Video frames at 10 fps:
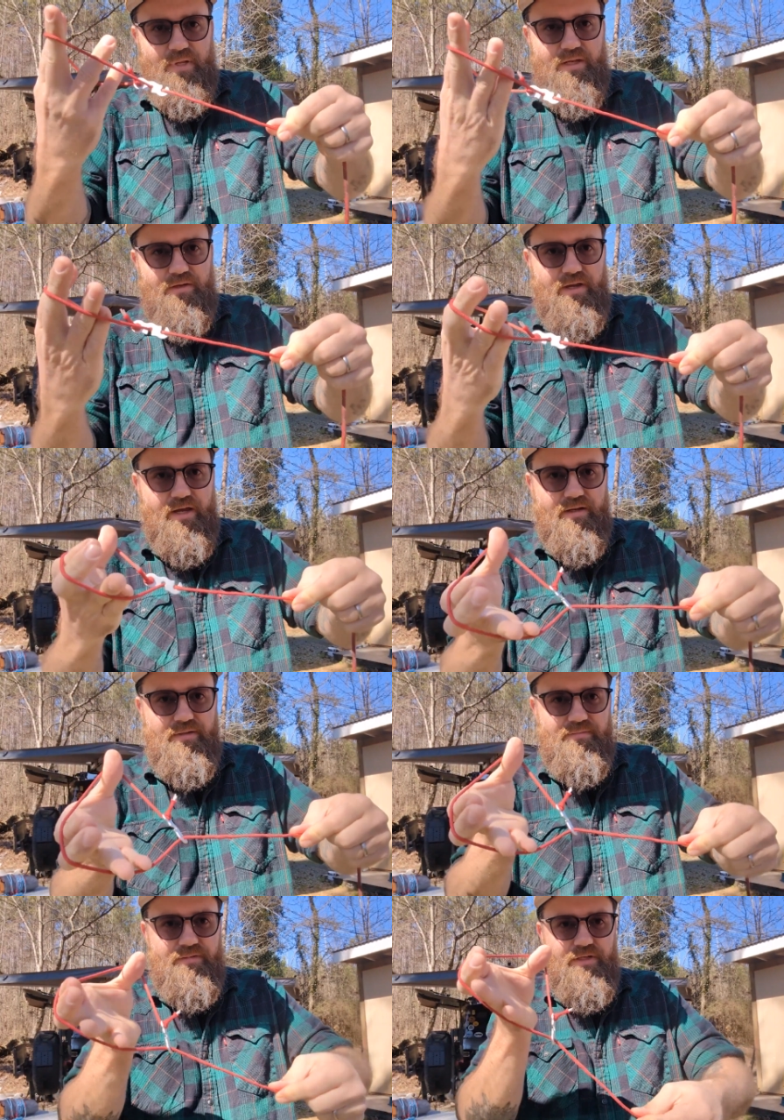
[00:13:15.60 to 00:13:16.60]
And you got
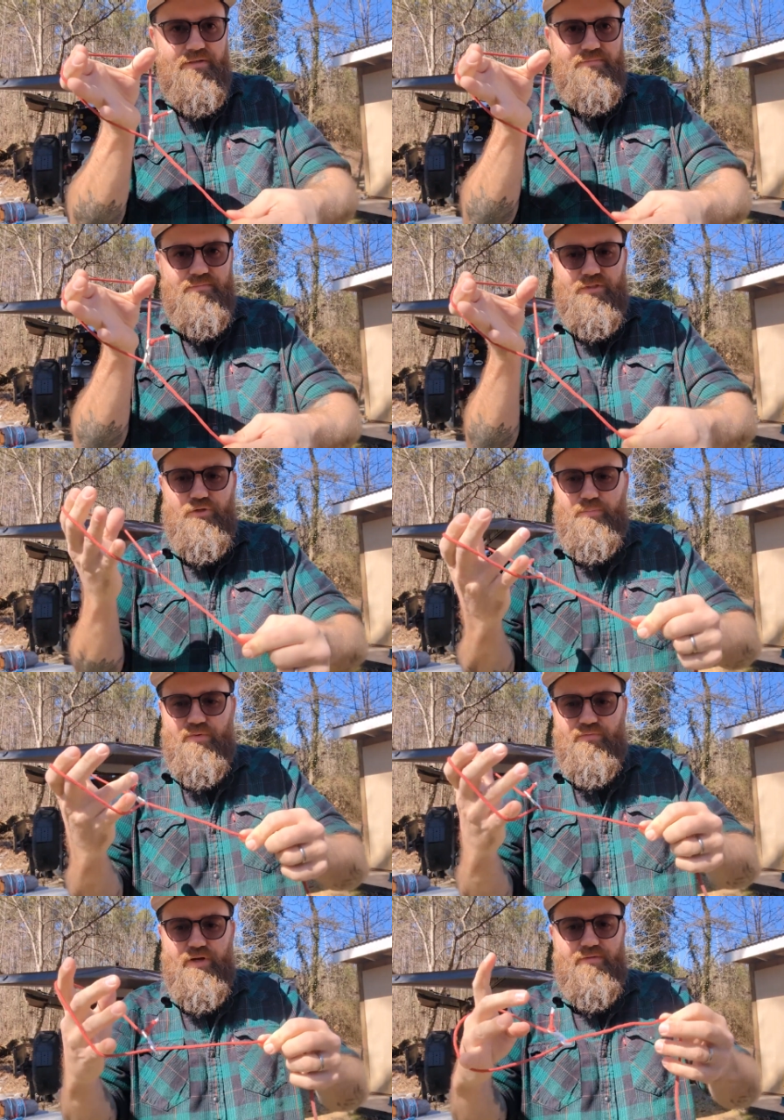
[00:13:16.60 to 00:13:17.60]
a, you know, loop
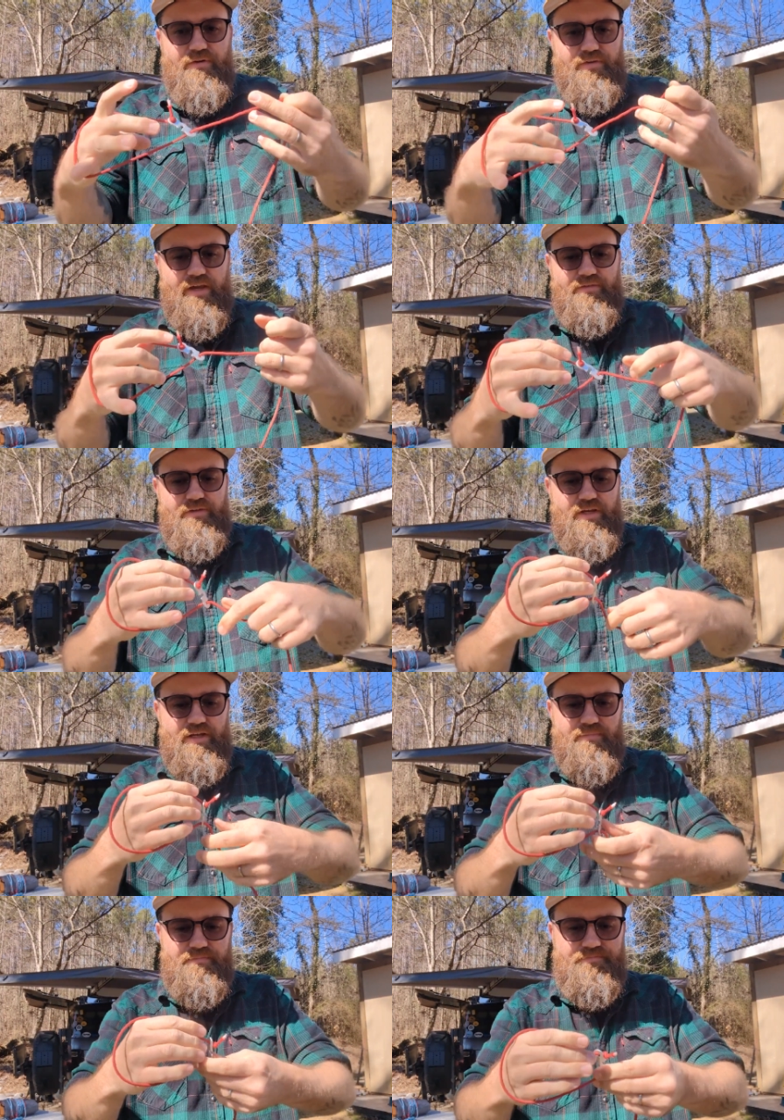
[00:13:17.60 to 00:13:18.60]
of whatever size you
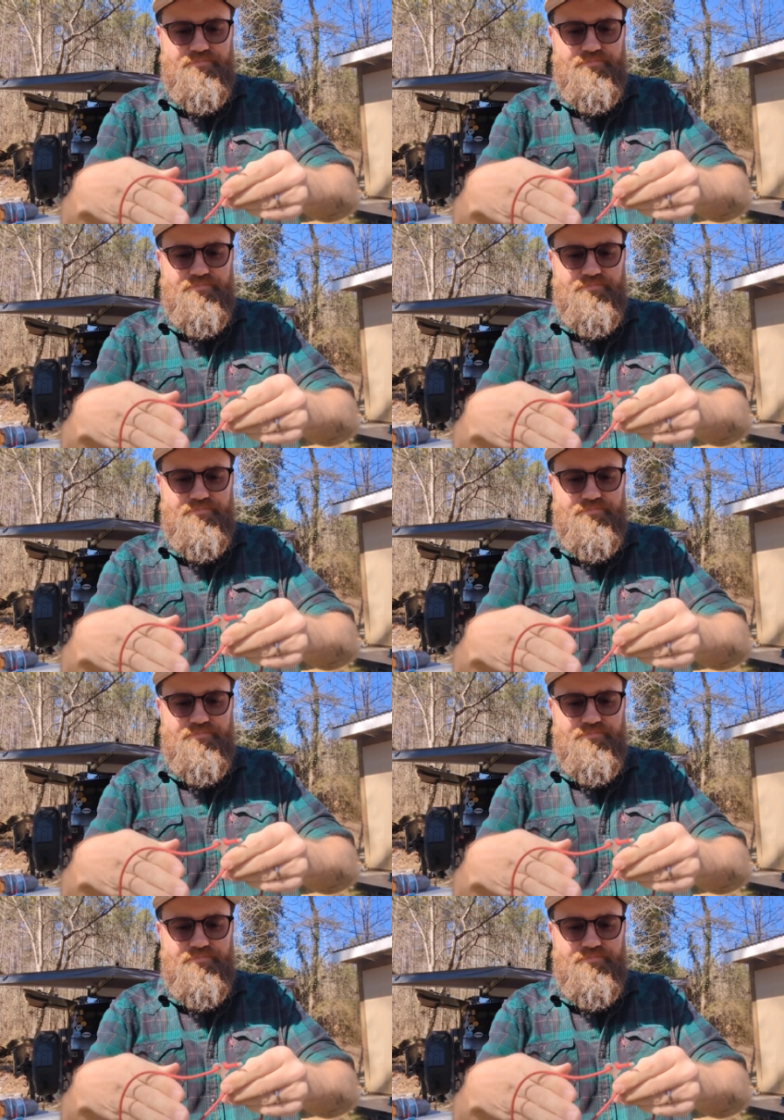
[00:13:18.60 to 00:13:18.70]
need.